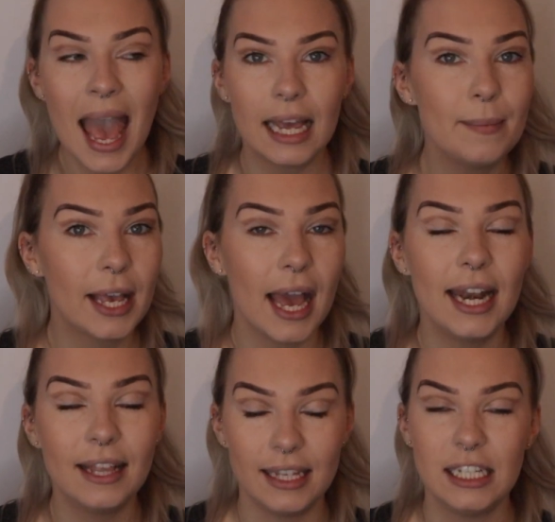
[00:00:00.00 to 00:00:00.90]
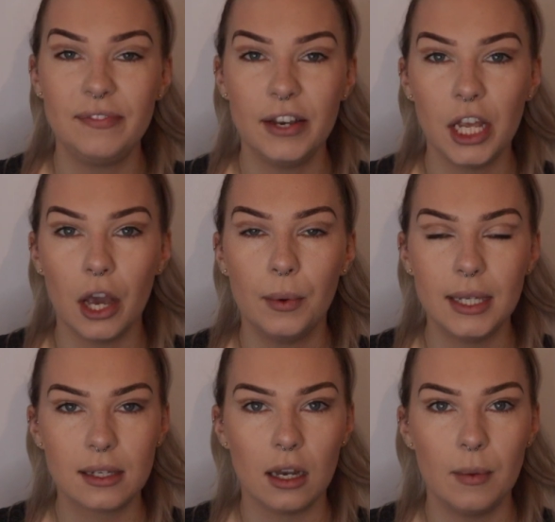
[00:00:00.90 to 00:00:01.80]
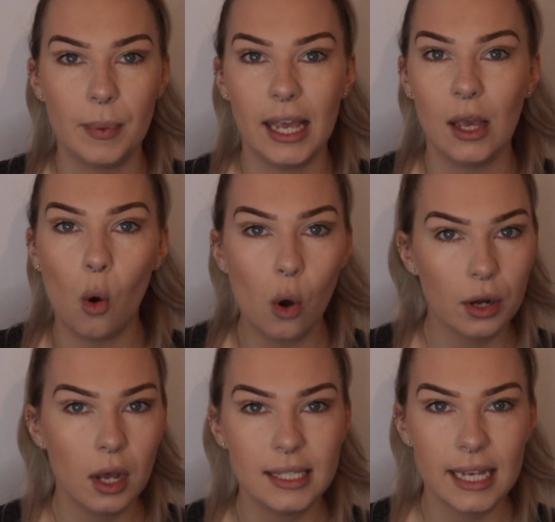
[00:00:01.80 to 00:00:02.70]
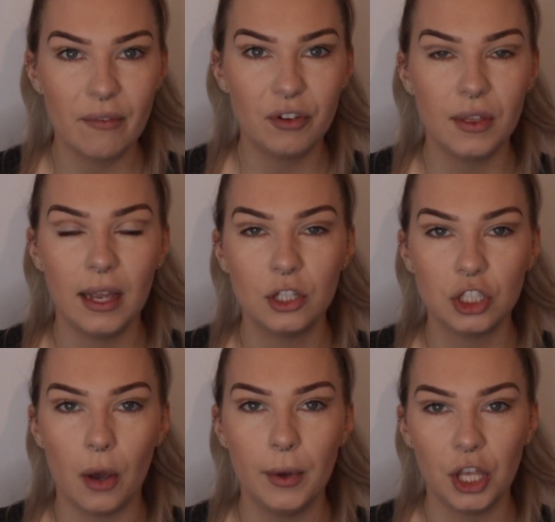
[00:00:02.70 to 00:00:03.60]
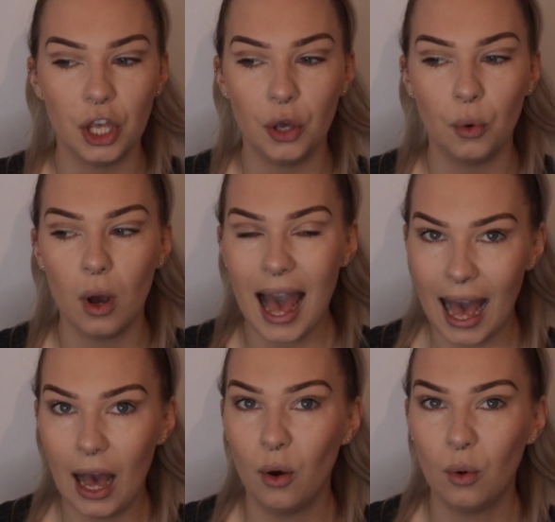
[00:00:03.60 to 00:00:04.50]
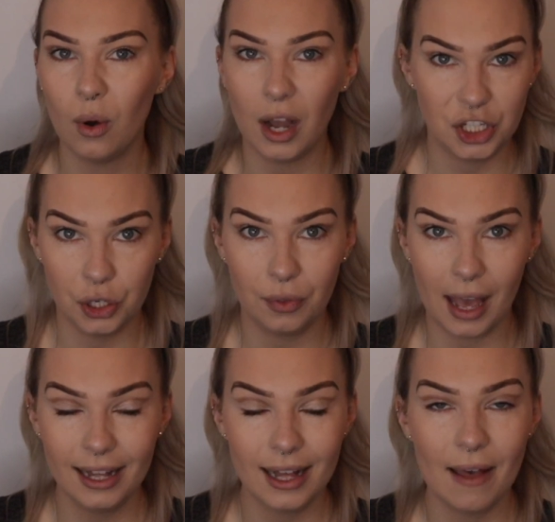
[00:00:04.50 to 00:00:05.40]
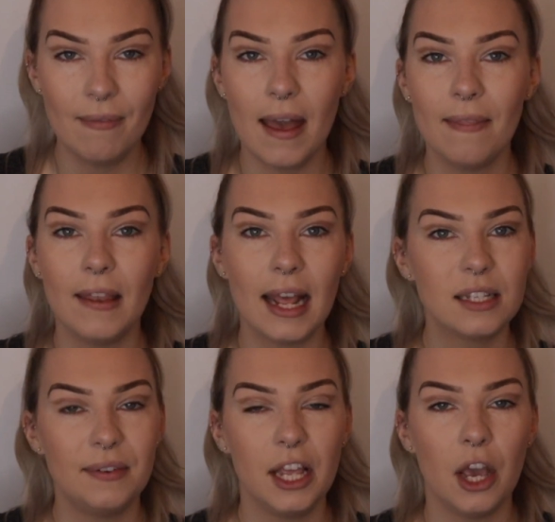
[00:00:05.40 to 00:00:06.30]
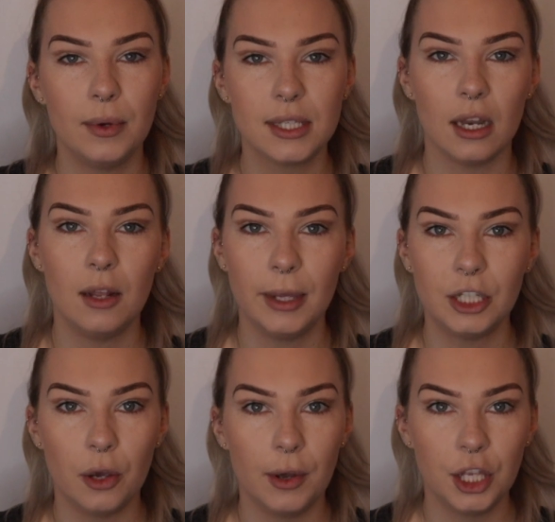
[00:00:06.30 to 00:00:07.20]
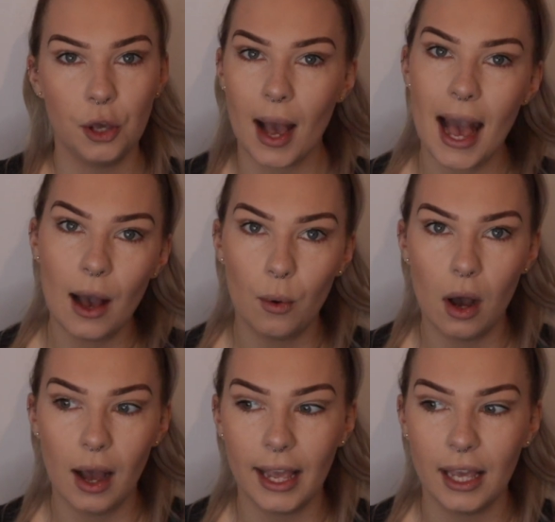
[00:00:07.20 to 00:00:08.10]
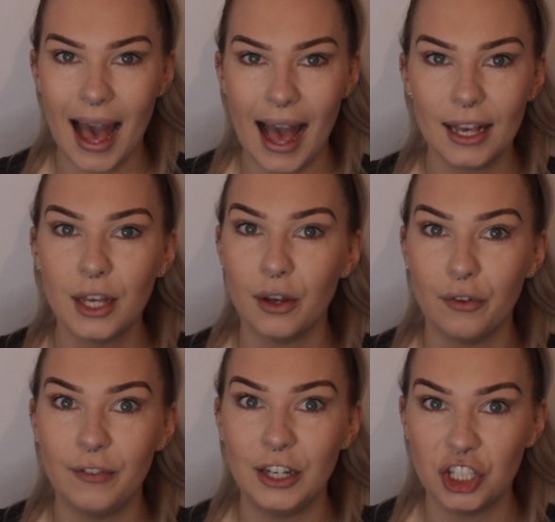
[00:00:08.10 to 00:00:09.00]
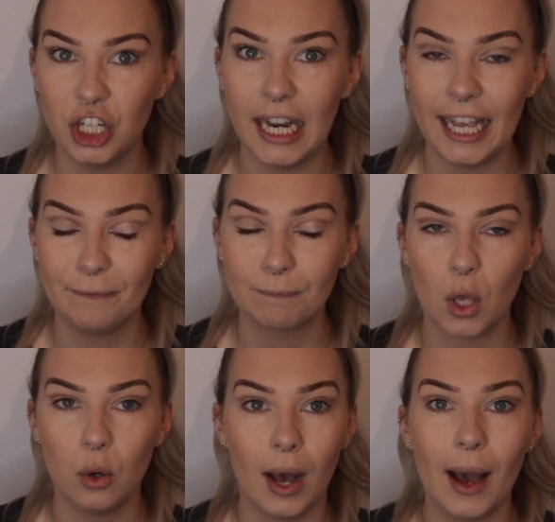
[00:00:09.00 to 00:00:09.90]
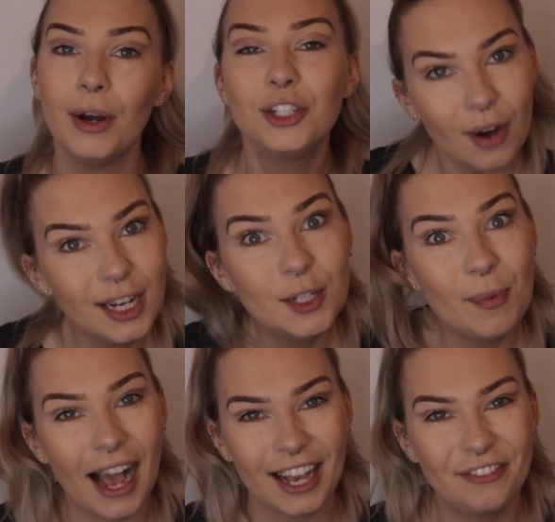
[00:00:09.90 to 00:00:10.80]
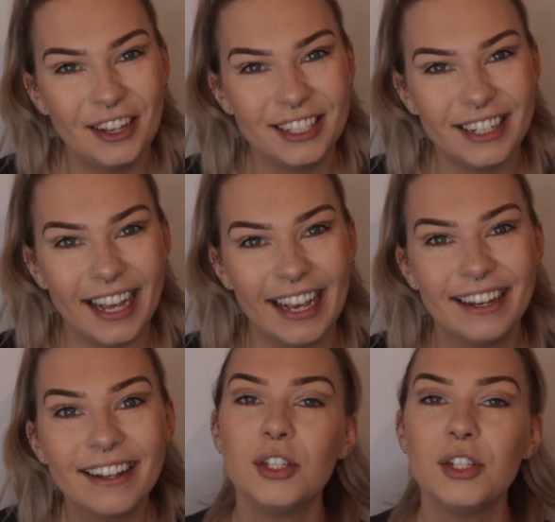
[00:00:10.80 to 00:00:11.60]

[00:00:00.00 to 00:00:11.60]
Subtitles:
Same again, this video is going to be organising everything, showing you how I do that, and then the next video is going to be showing you how I pack efficiently, or how I try to pack efficiently.